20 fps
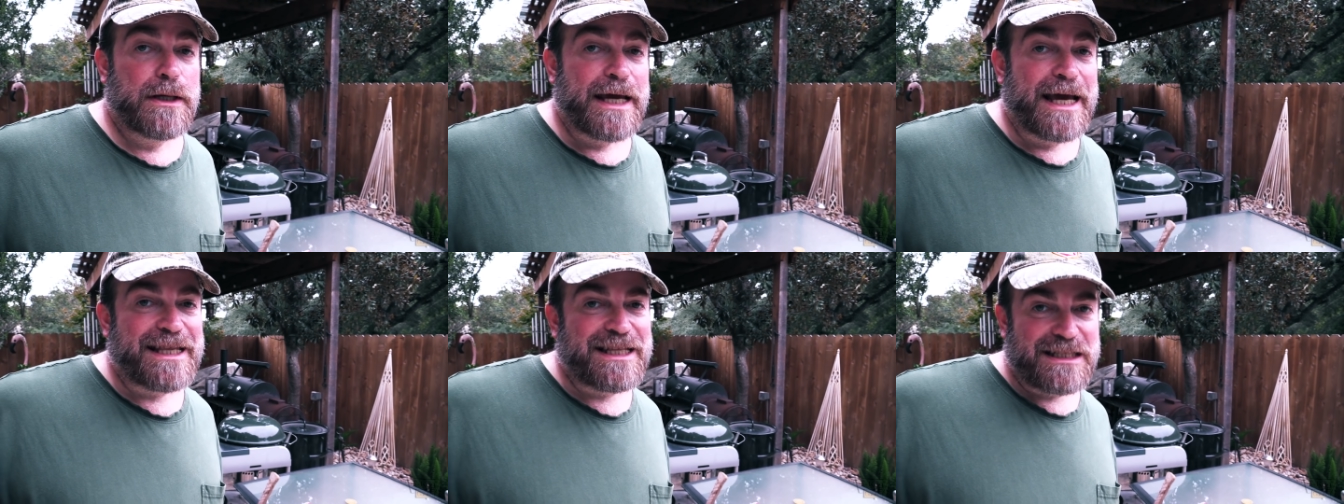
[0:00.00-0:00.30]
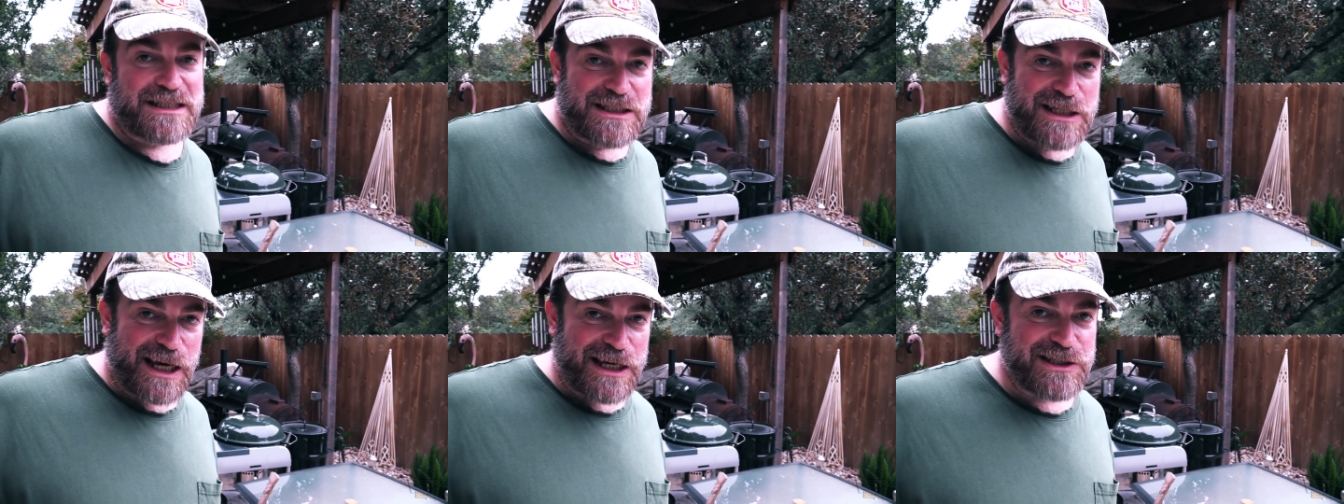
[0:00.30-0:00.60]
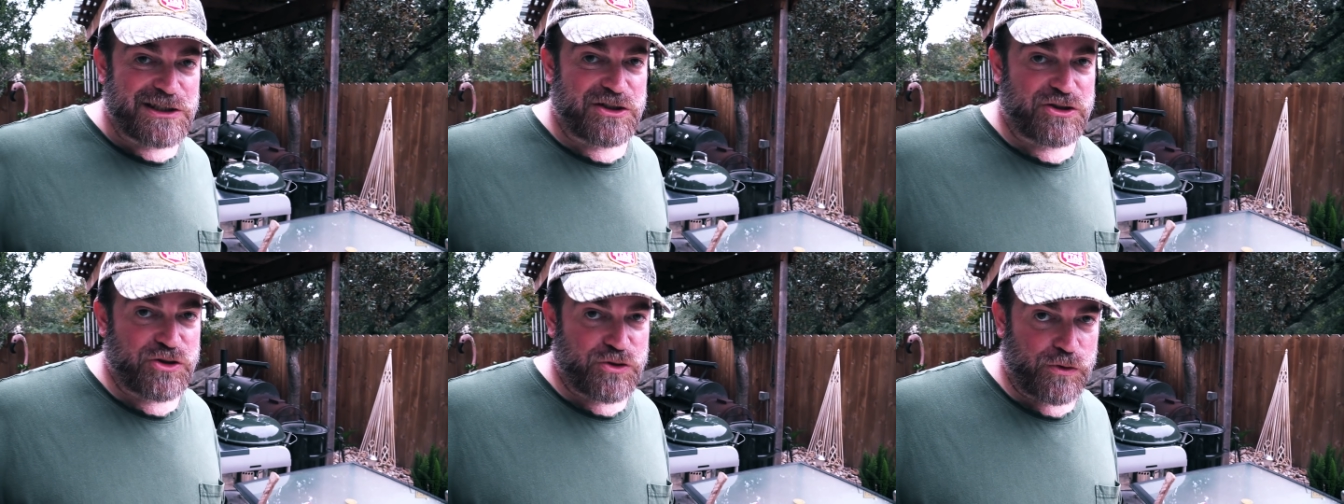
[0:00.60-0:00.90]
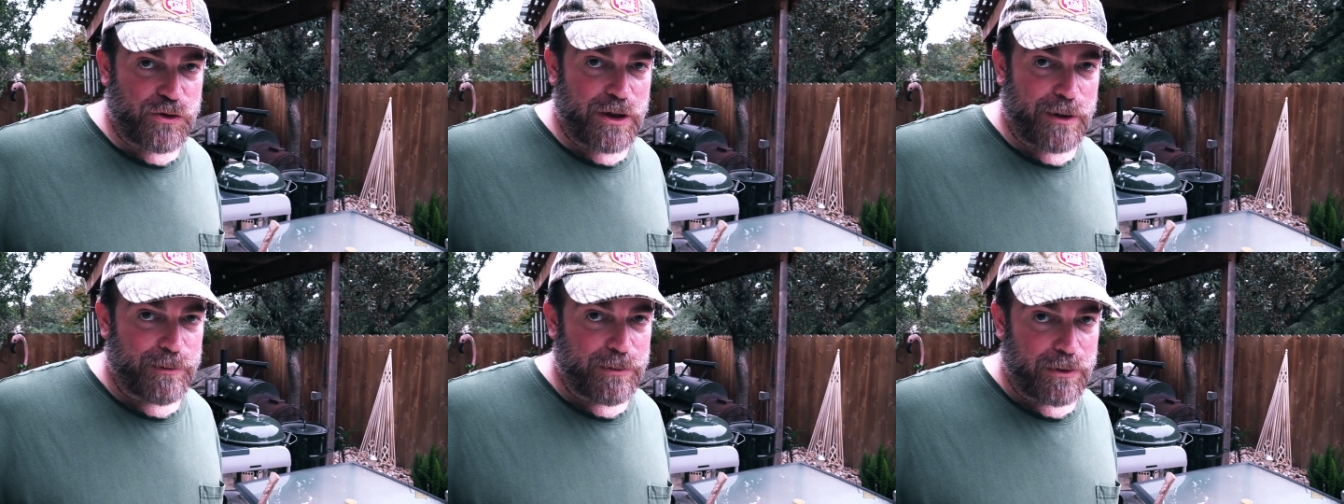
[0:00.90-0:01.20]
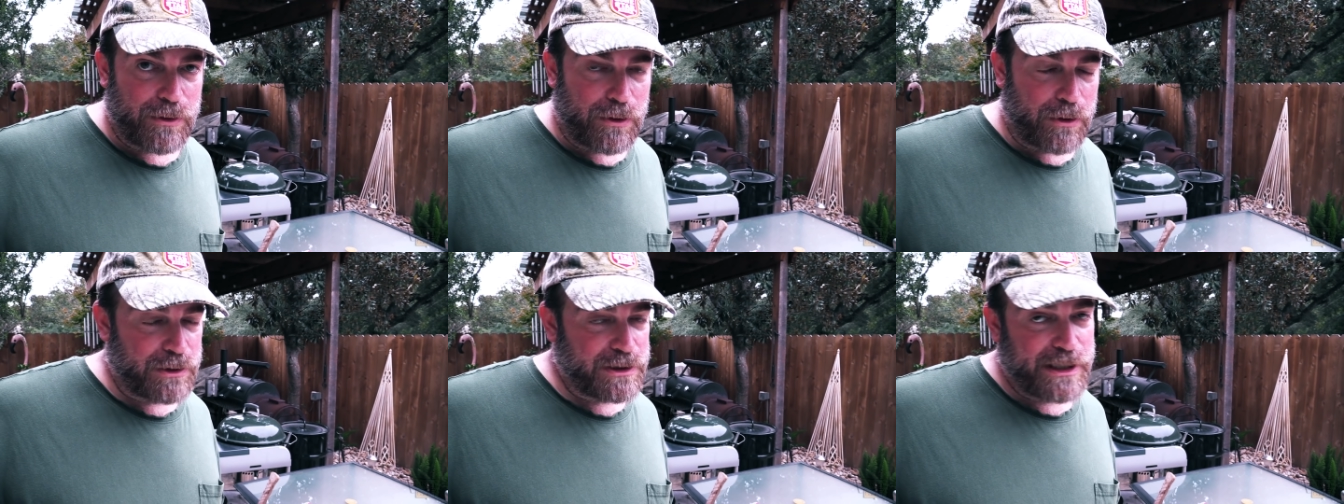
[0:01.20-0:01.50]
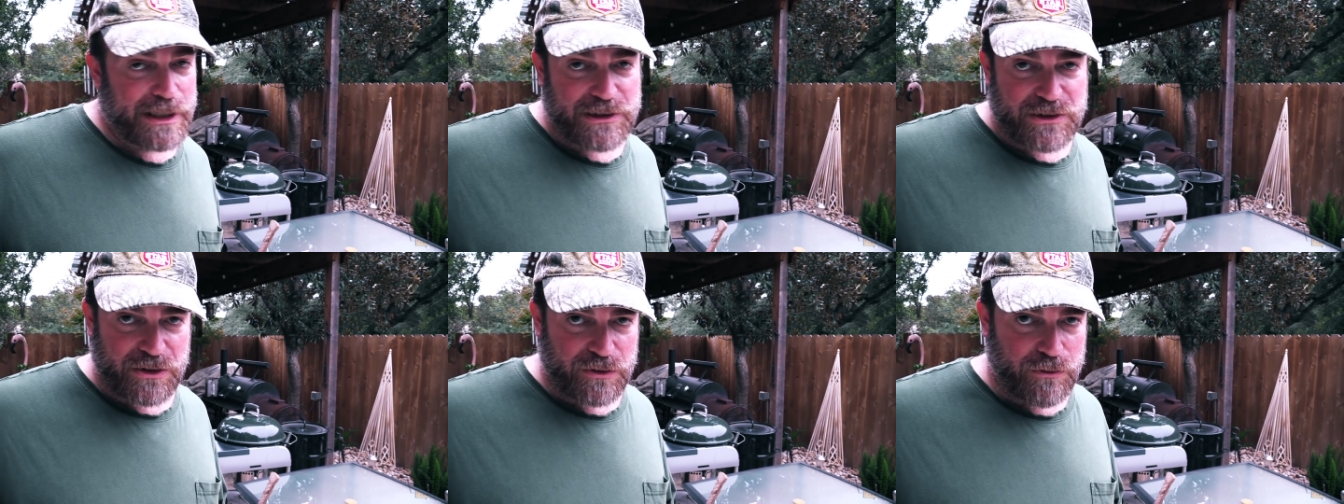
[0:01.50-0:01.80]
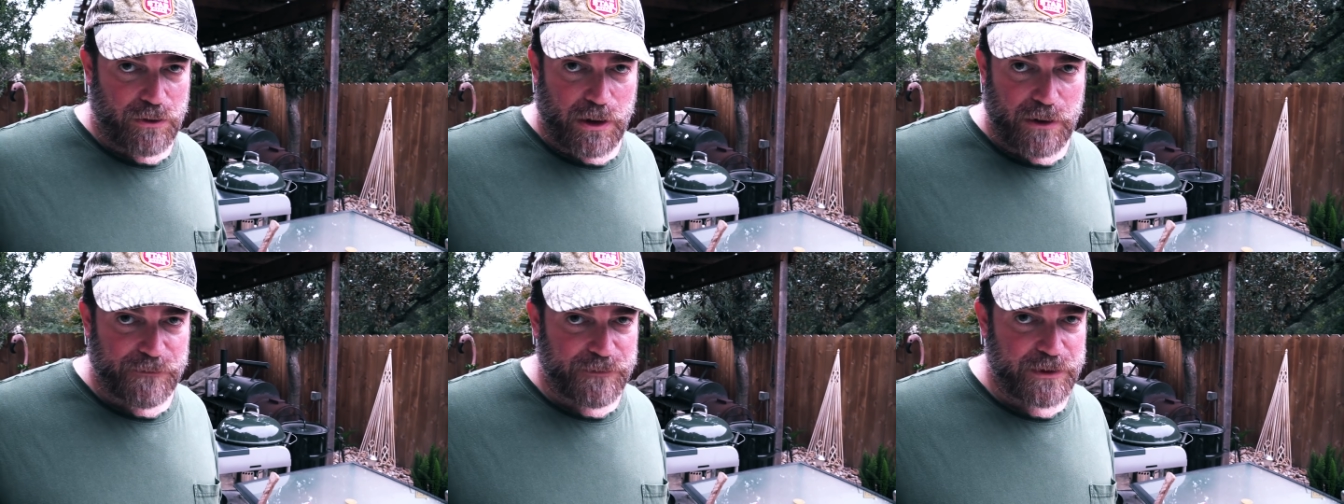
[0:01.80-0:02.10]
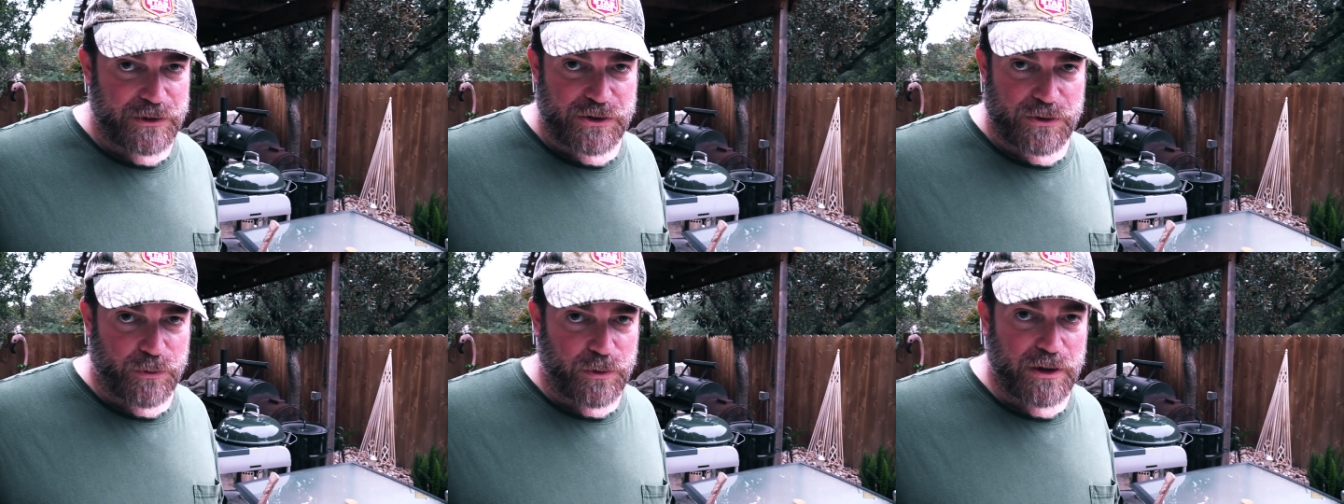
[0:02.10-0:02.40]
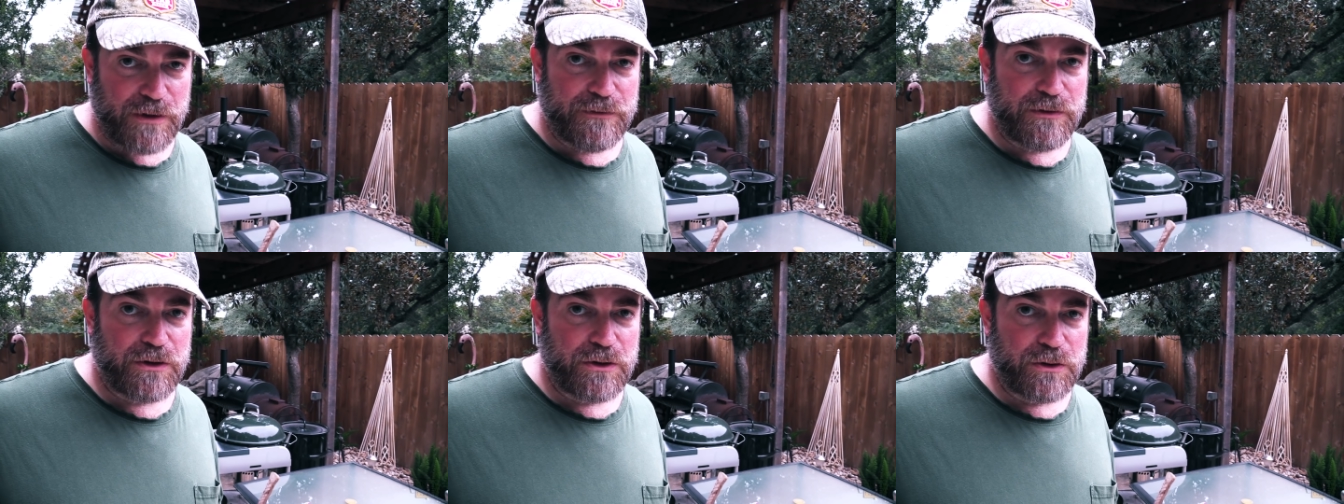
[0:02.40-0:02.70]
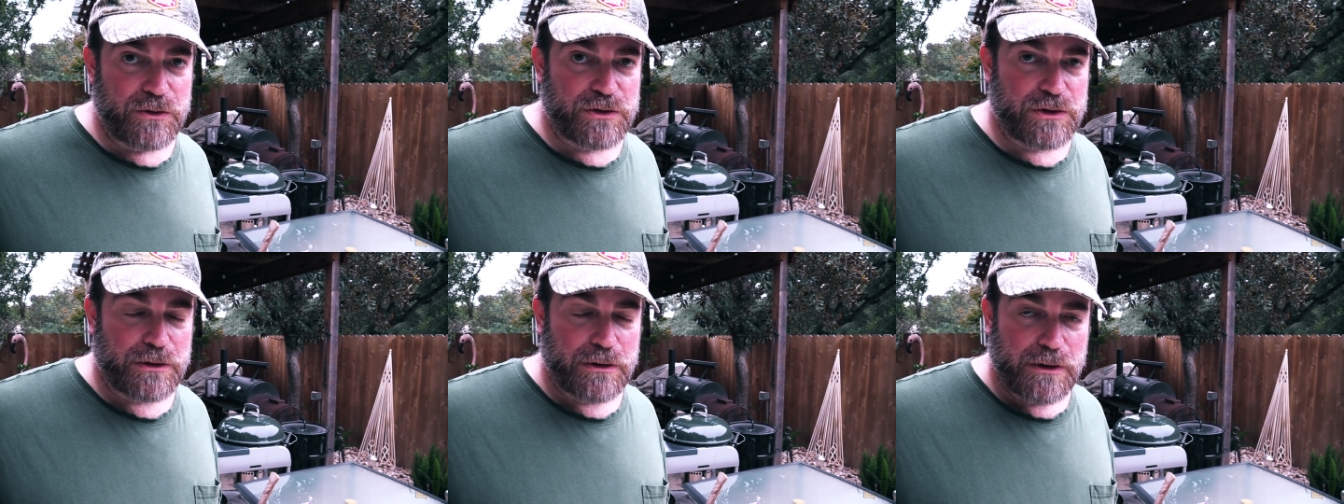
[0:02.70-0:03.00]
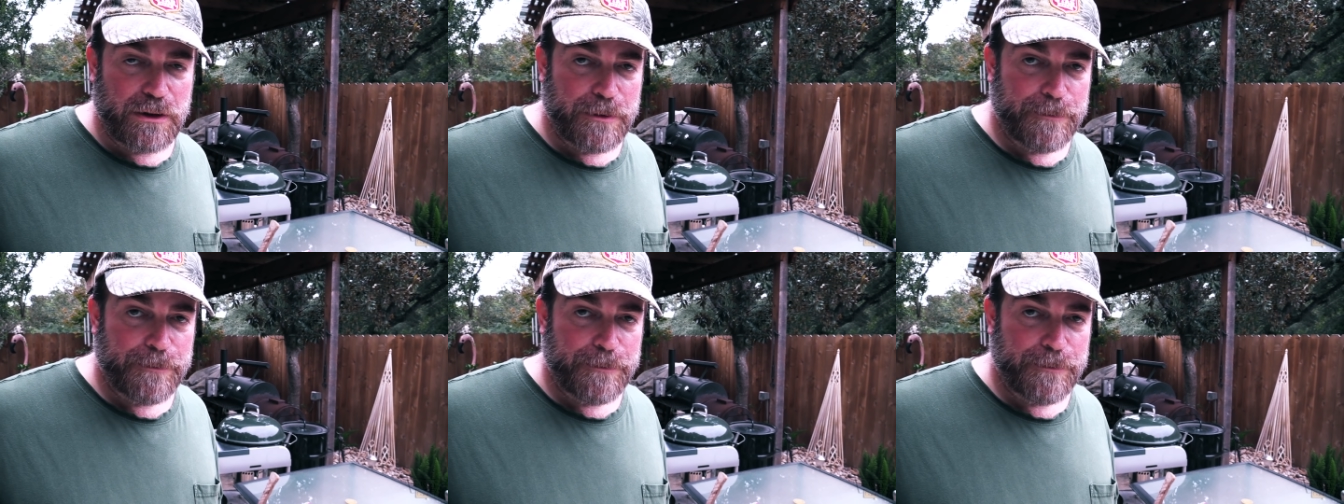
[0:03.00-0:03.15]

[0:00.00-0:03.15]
and then taste the shrimp or taste the crawfish or whatever you're using.